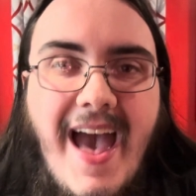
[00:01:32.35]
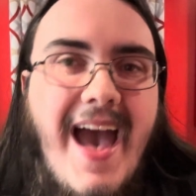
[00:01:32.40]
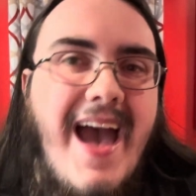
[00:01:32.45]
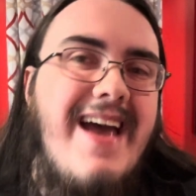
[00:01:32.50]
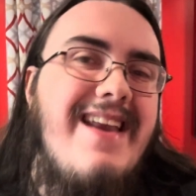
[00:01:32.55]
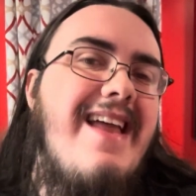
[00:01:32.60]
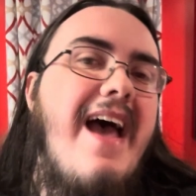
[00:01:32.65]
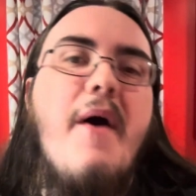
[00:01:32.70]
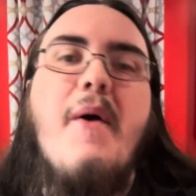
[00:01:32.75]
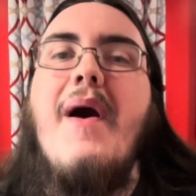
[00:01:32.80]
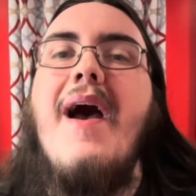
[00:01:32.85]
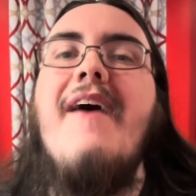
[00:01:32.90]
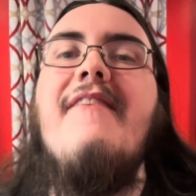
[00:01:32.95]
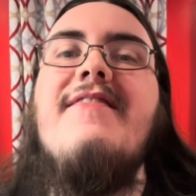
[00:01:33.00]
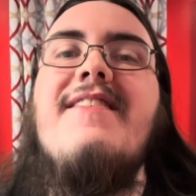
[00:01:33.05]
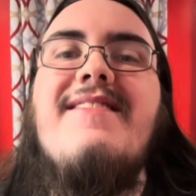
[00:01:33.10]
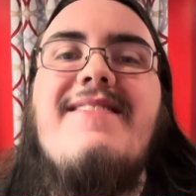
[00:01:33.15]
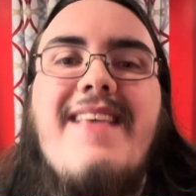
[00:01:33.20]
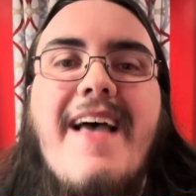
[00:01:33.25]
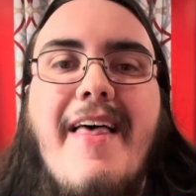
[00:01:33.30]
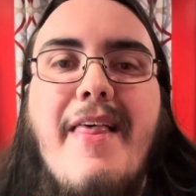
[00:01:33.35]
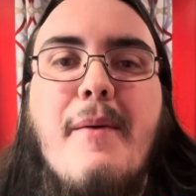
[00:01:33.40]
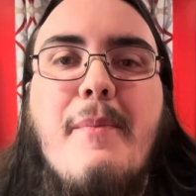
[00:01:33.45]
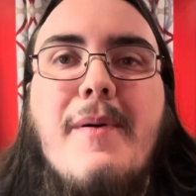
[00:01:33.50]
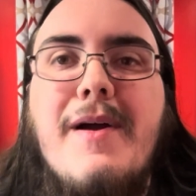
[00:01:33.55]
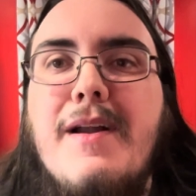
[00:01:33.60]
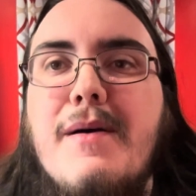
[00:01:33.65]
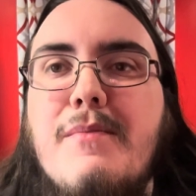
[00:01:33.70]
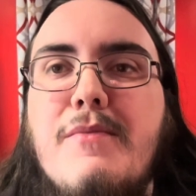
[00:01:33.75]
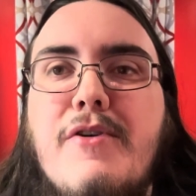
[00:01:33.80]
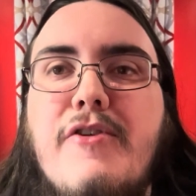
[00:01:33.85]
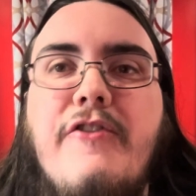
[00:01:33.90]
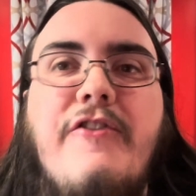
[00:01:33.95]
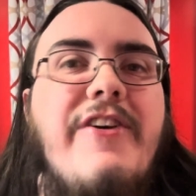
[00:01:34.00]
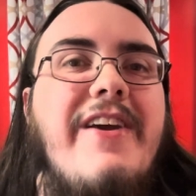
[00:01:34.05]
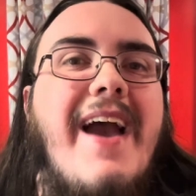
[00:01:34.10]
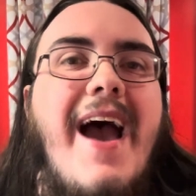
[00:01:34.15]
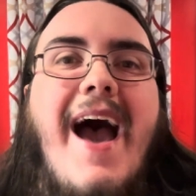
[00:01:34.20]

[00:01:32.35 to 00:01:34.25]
and now I have to celebrate a movie